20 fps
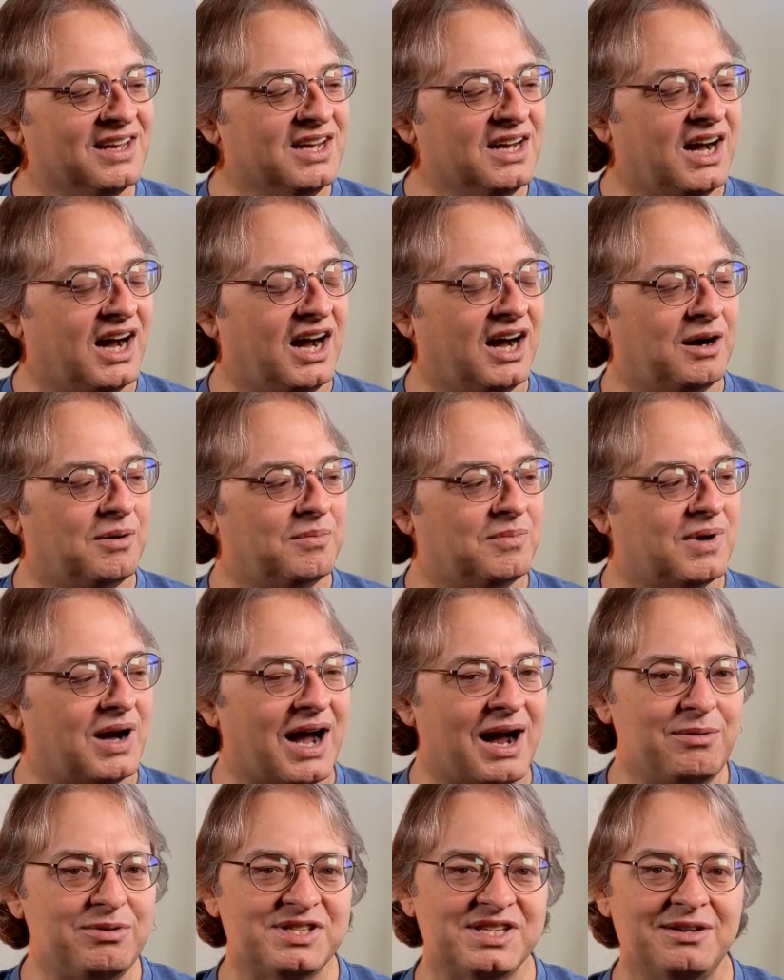I
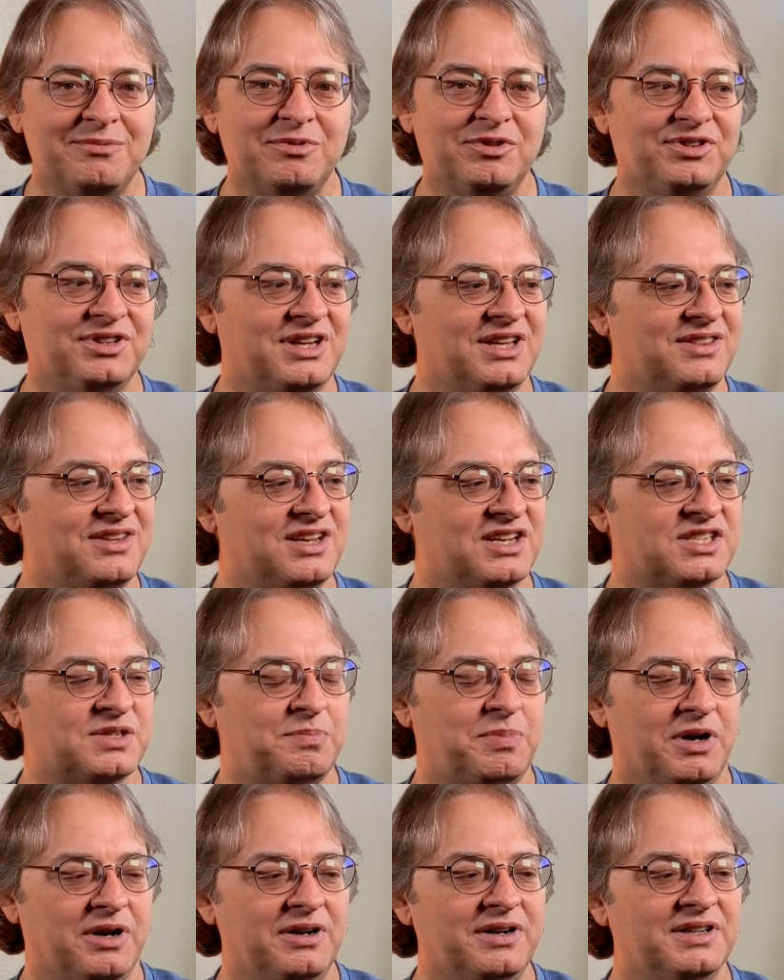was able to get the
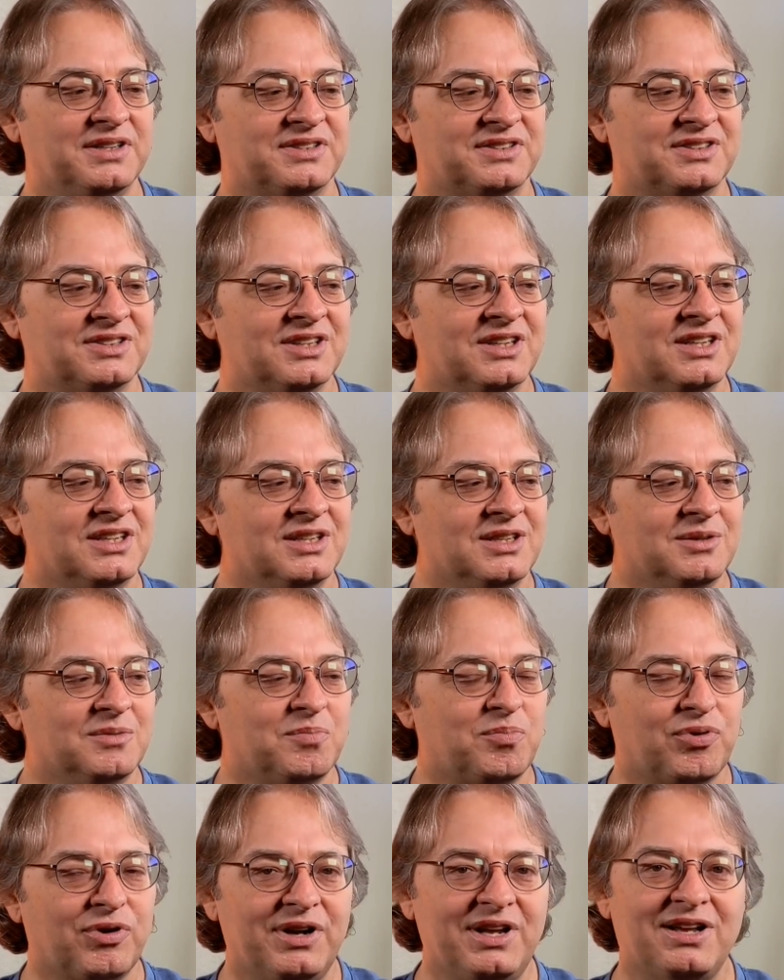experience
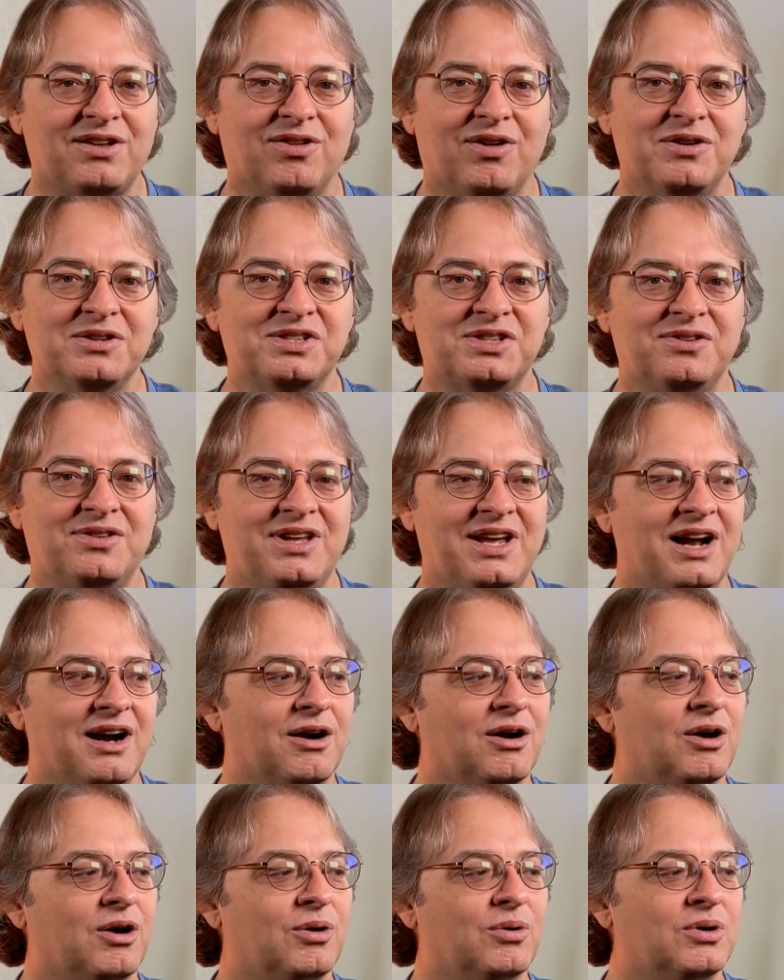pretty close to the
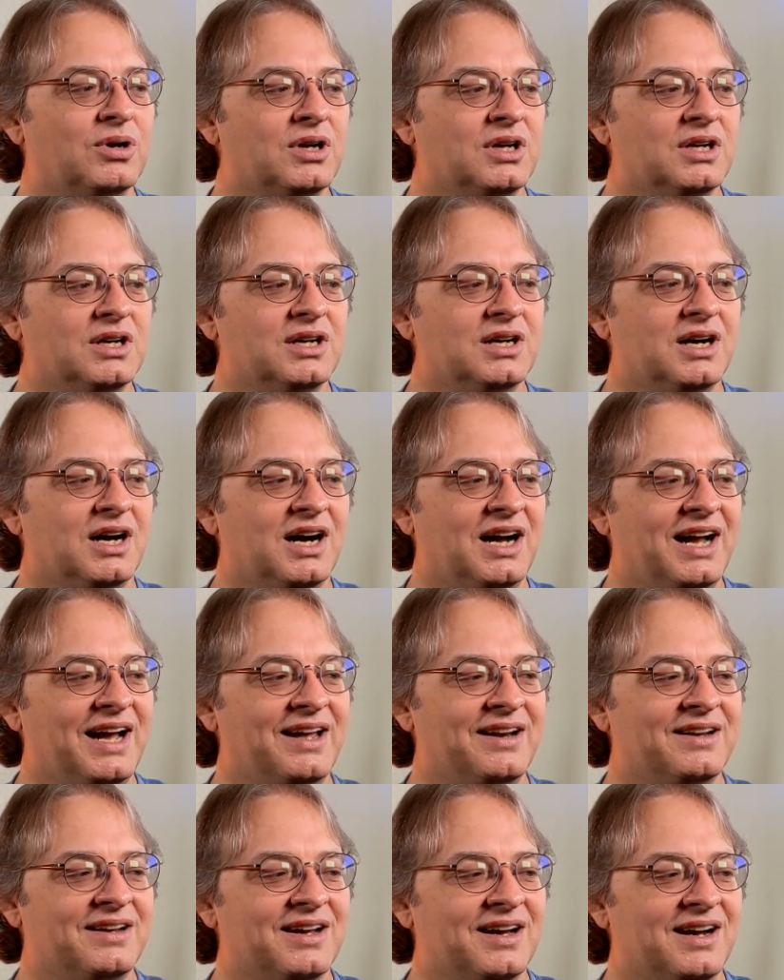Aero,
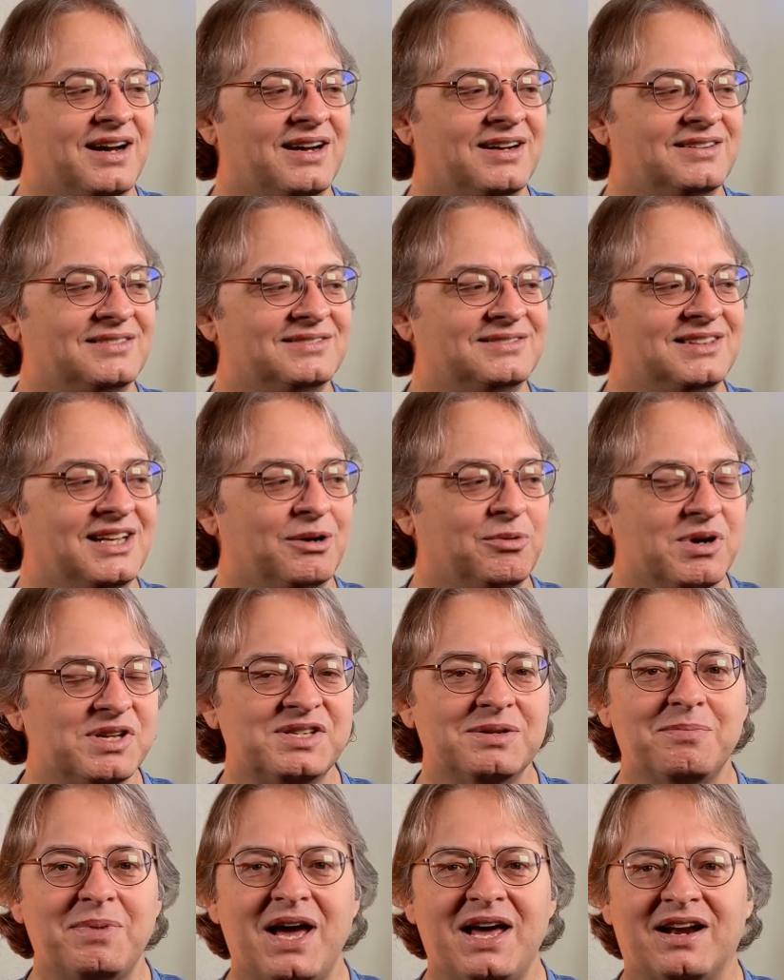and it
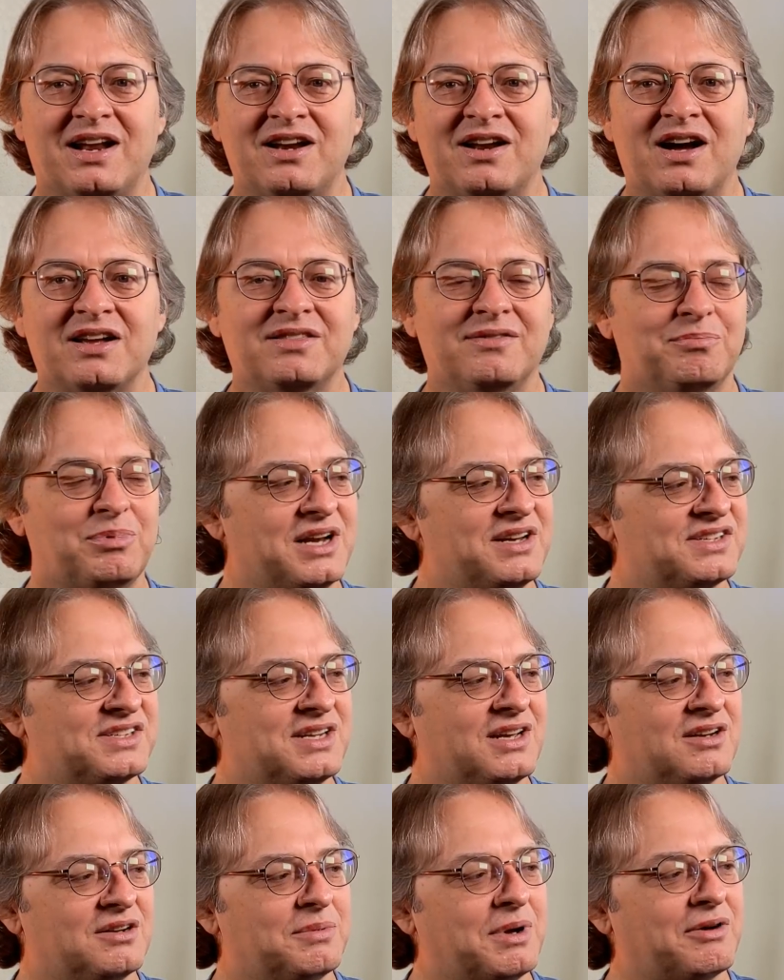wasn't bad. I knocked the brightness
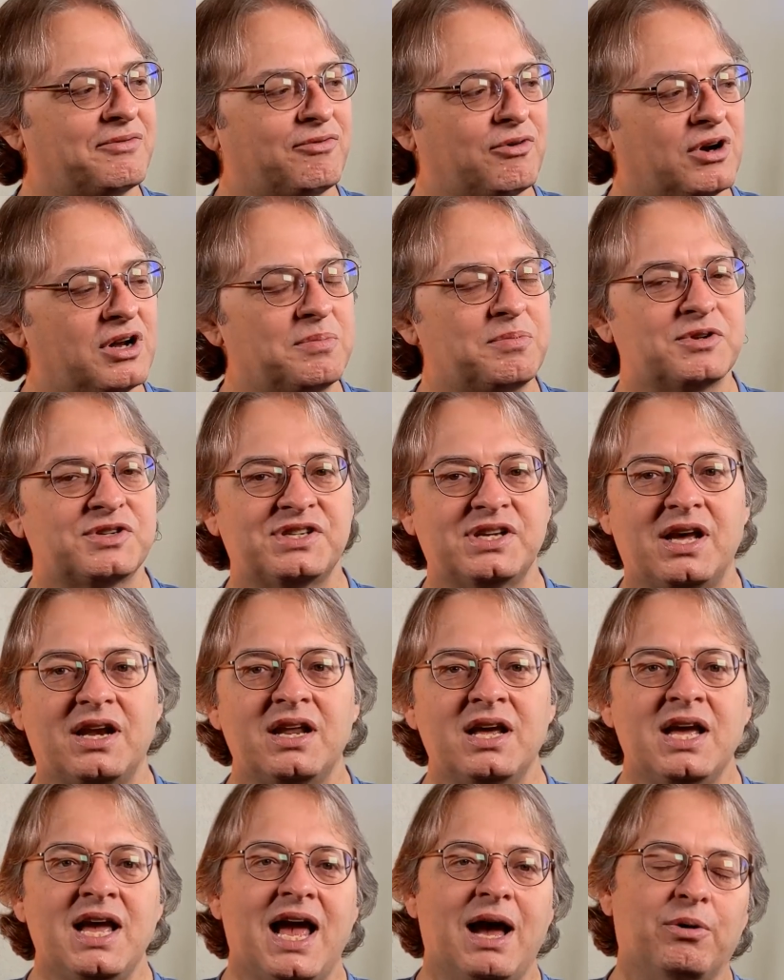down to about 40%.
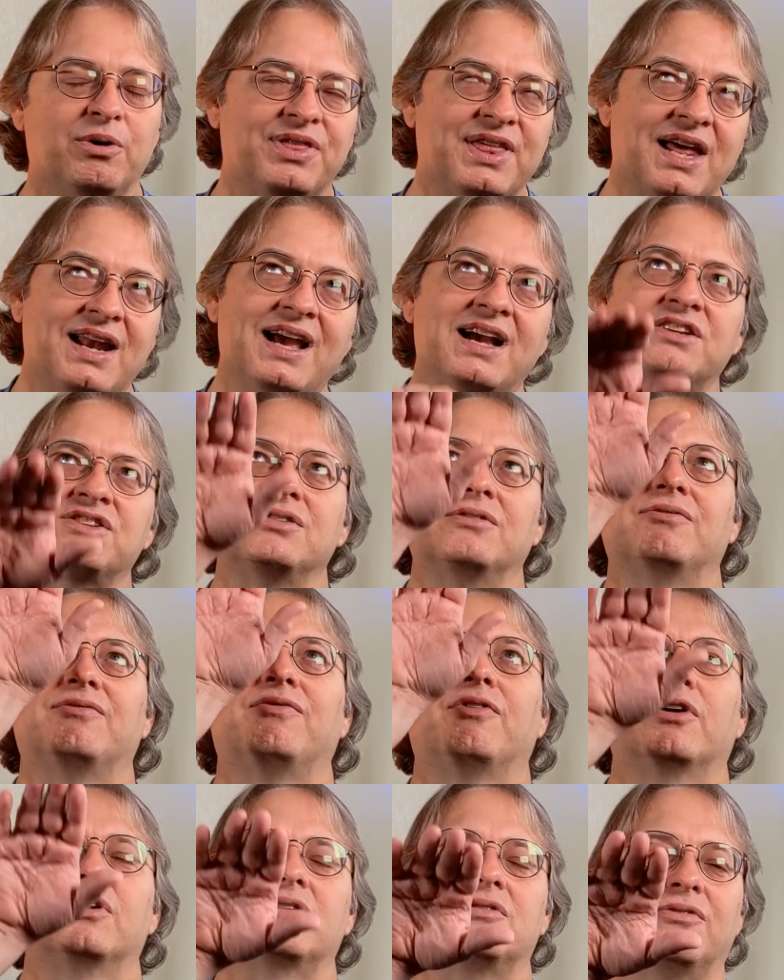And with that extra
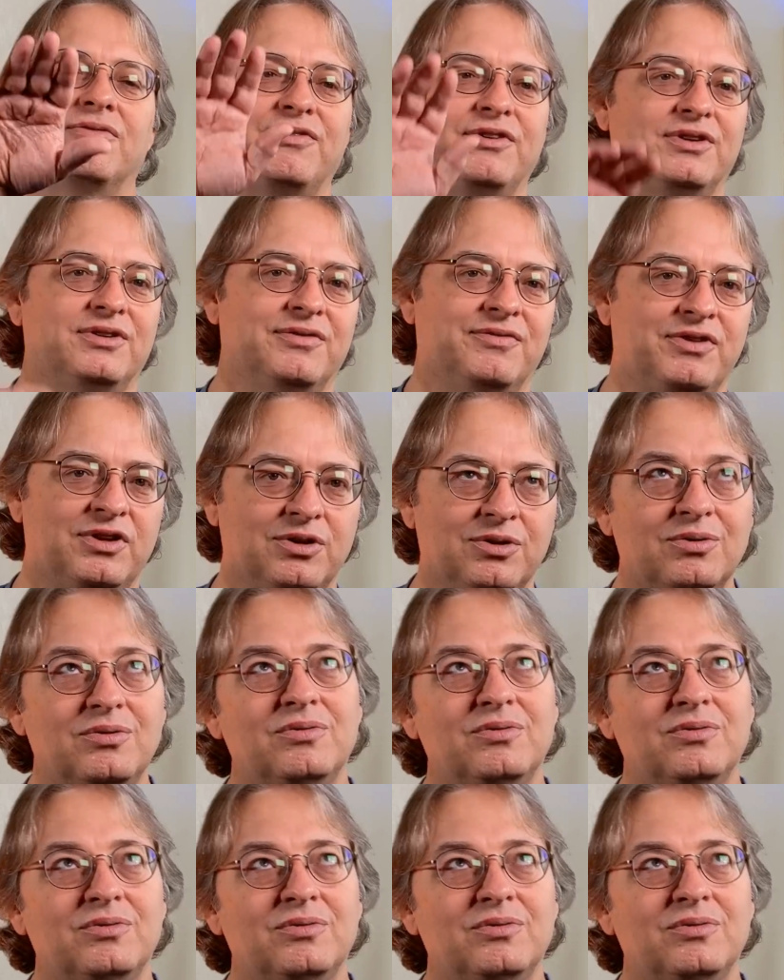vertical field of view,